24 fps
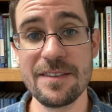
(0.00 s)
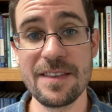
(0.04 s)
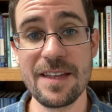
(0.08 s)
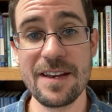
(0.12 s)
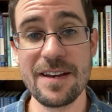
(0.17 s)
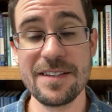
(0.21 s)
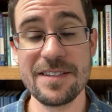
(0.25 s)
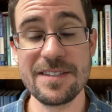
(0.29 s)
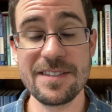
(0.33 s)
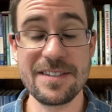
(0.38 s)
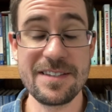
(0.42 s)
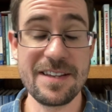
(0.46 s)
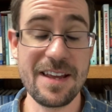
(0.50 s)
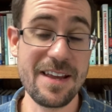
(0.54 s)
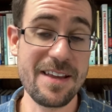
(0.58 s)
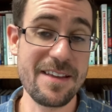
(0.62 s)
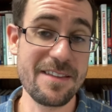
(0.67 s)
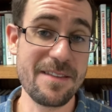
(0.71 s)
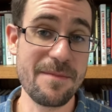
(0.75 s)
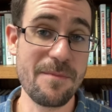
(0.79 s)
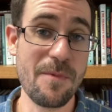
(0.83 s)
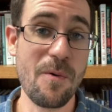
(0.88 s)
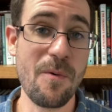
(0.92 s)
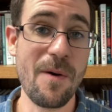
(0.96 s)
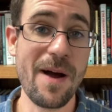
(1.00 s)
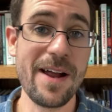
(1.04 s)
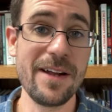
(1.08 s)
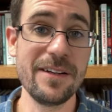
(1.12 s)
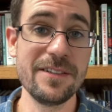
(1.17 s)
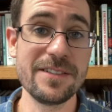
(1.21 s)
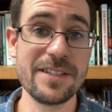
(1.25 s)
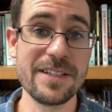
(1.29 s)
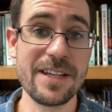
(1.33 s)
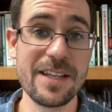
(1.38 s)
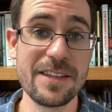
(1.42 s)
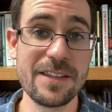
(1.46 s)
that it's taken them a
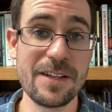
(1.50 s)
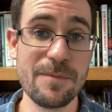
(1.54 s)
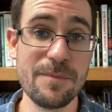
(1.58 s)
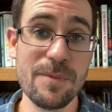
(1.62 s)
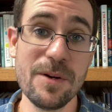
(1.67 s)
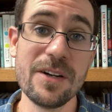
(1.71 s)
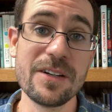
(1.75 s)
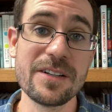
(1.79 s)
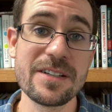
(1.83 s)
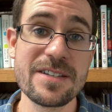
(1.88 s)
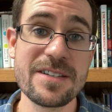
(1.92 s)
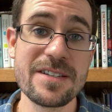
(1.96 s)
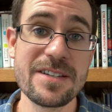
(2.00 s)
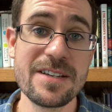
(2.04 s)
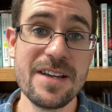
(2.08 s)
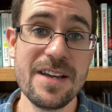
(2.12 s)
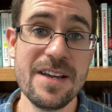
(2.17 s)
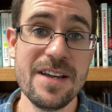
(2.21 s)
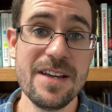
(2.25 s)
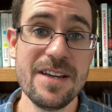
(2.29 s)
while to get their books.